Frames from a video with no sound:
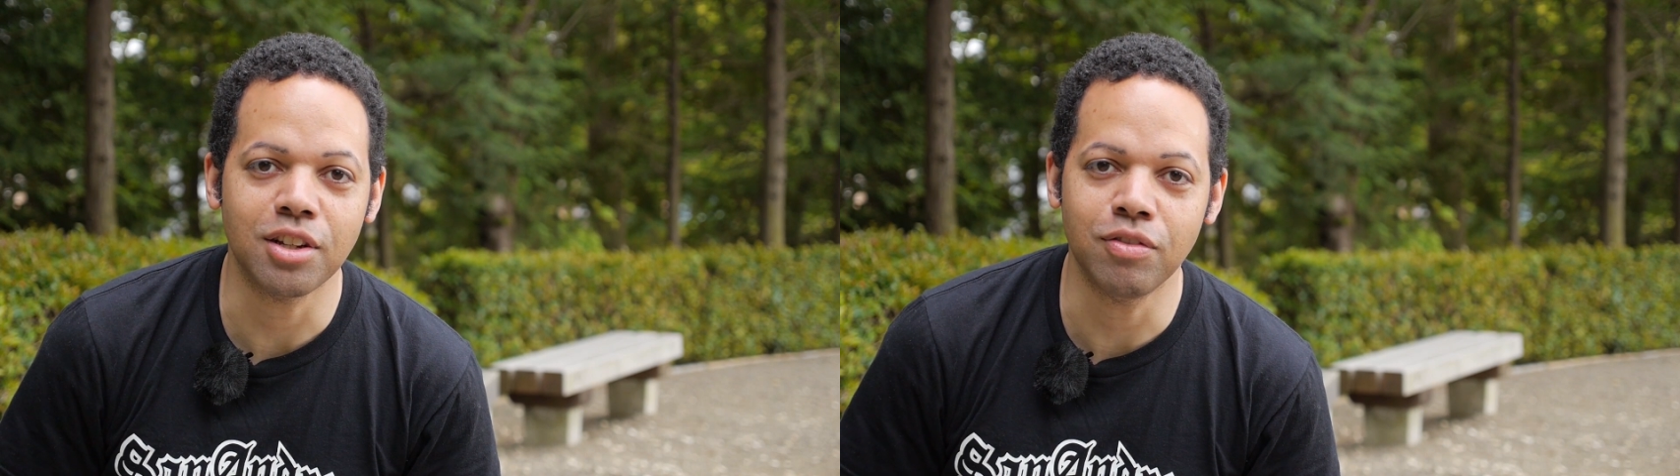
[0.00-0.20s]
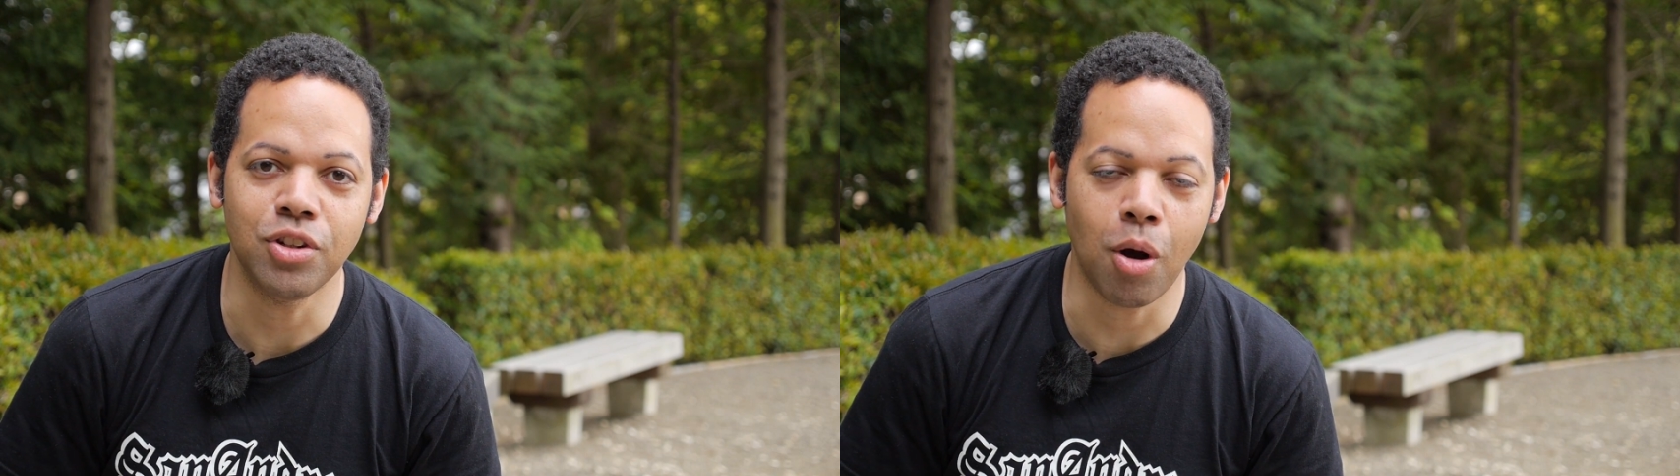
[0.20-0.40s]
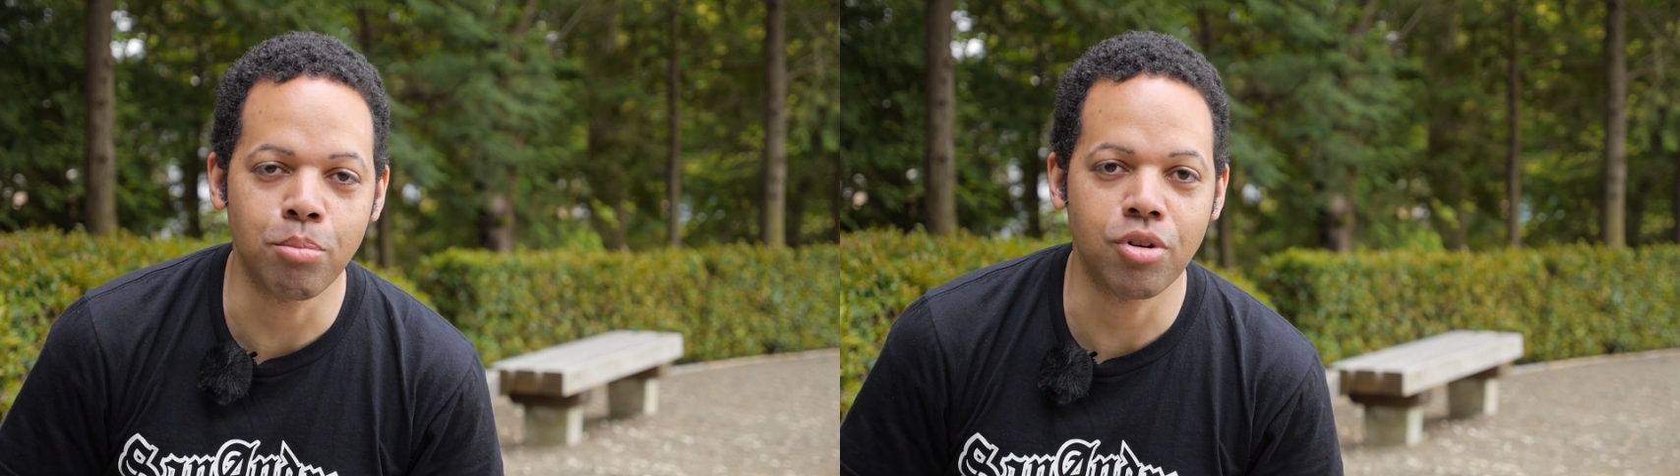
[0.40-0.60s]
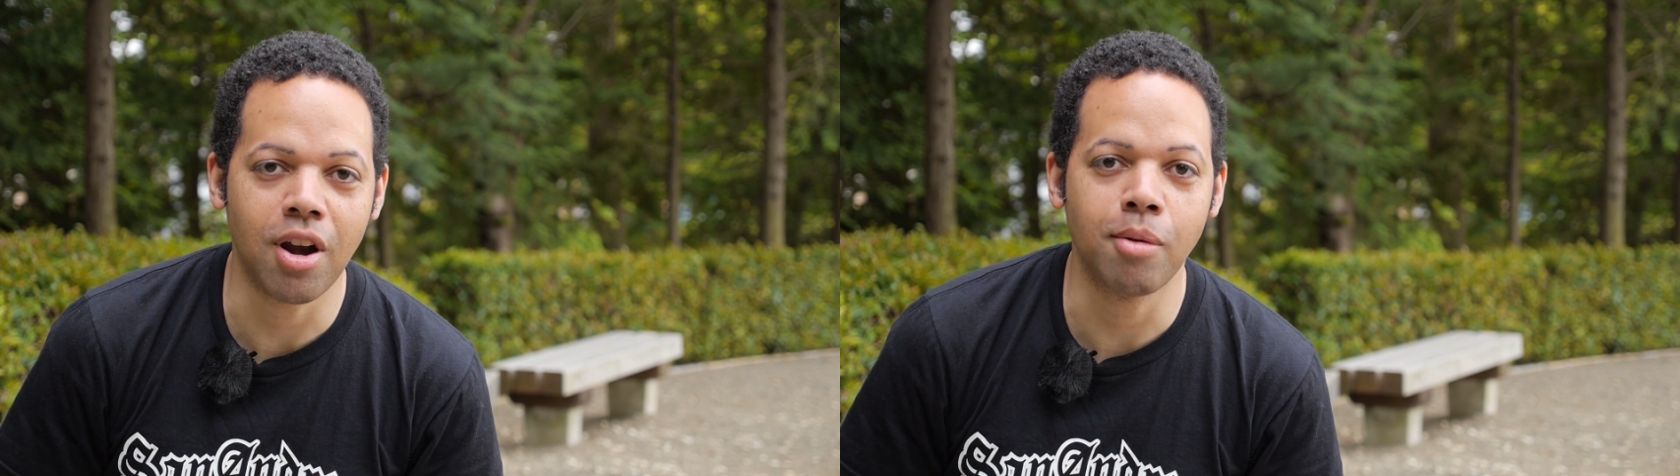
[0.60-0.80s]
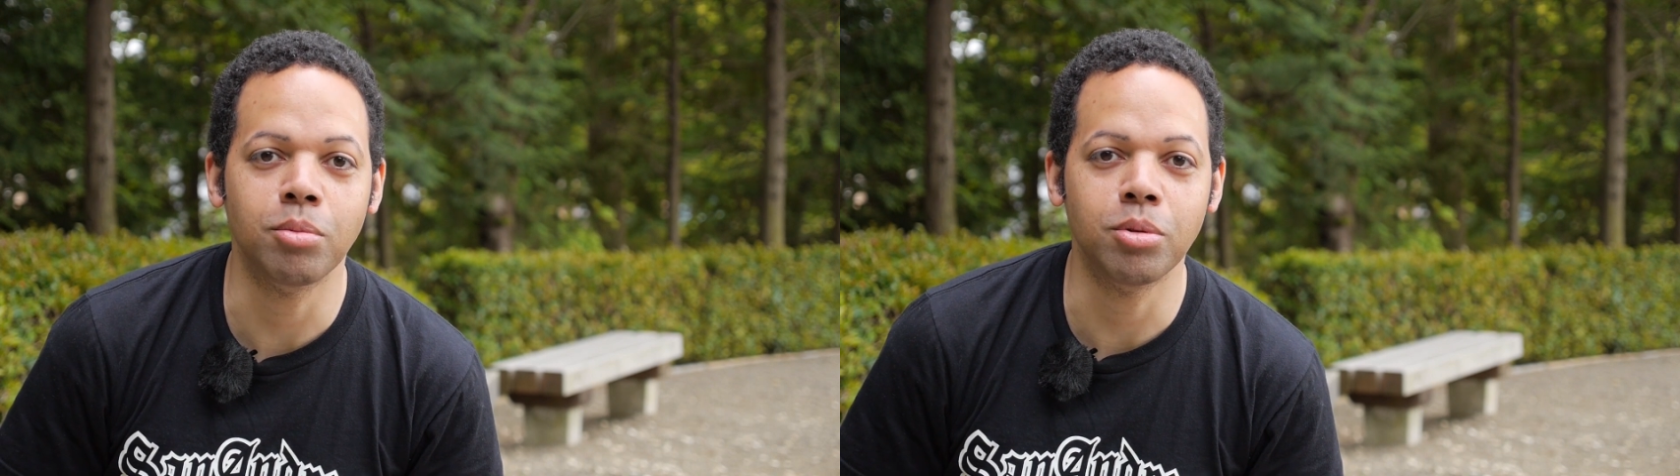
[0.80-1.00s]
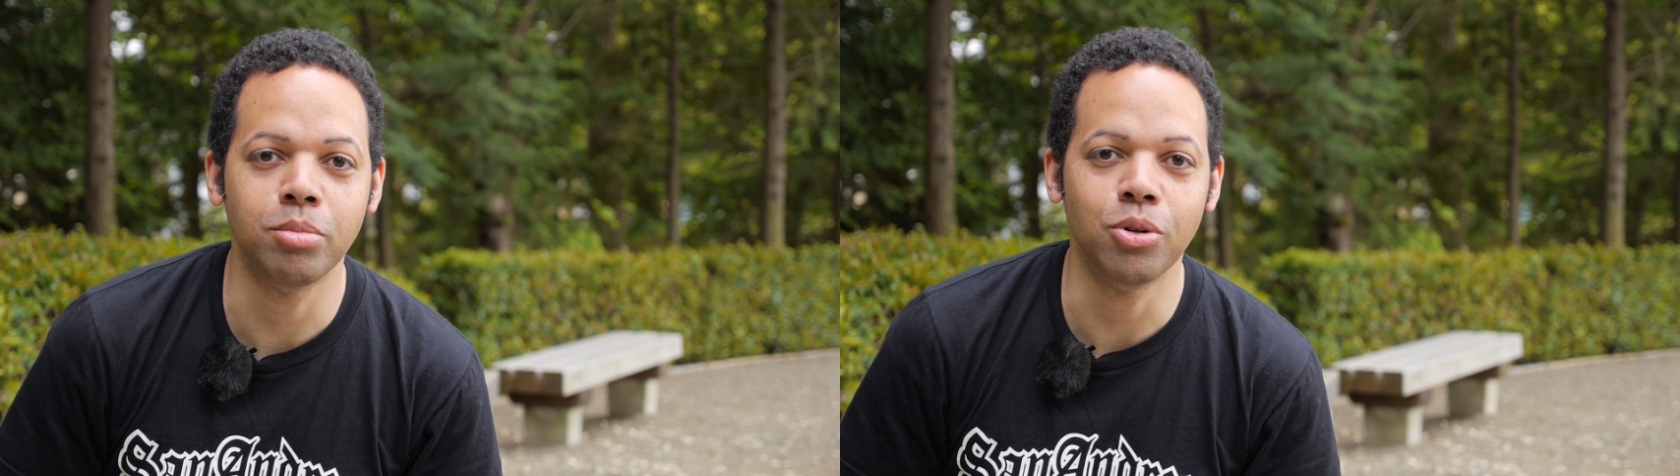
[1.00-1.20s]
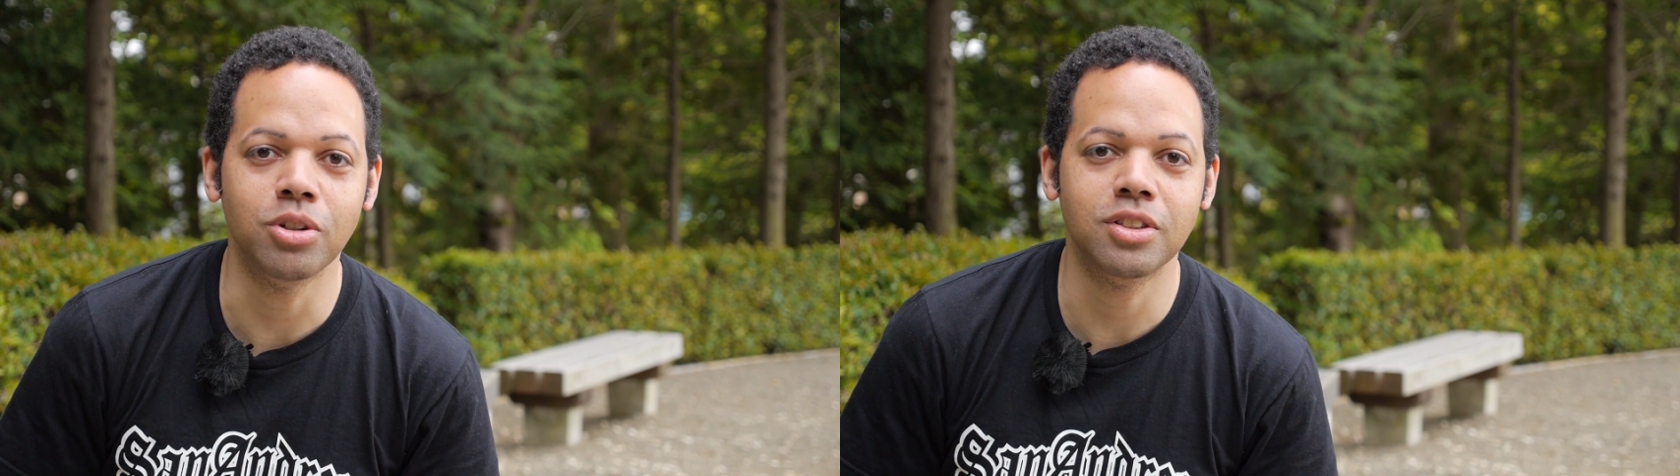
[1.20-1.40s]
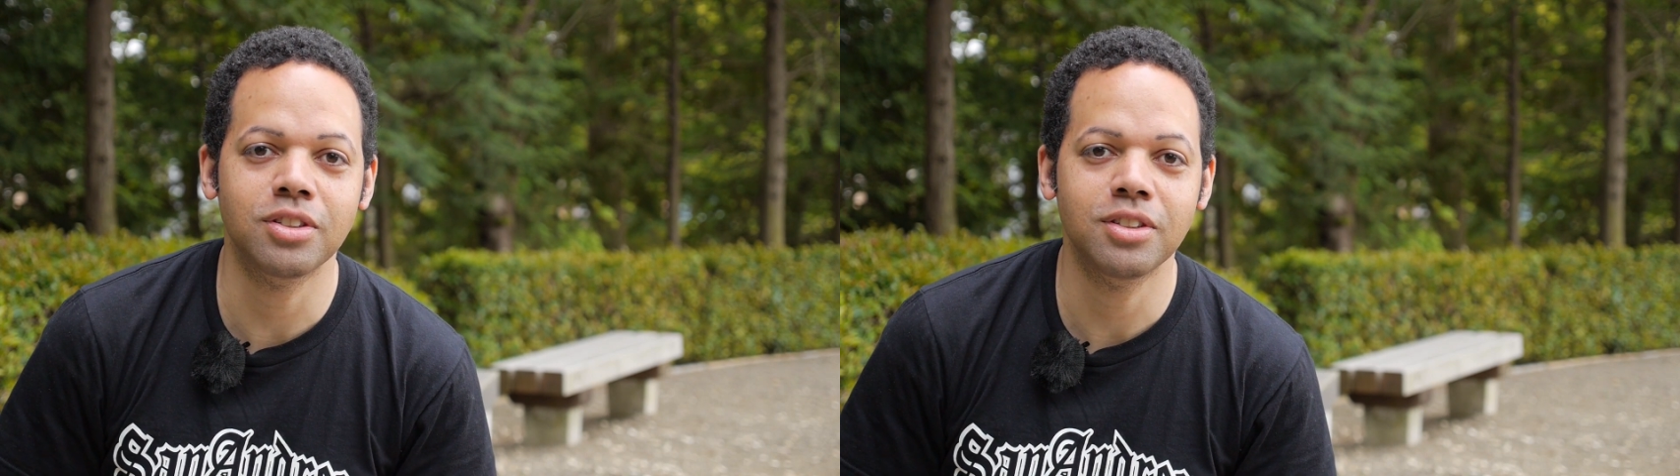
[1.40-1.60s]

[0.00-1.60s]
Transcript: of non-programmable boards.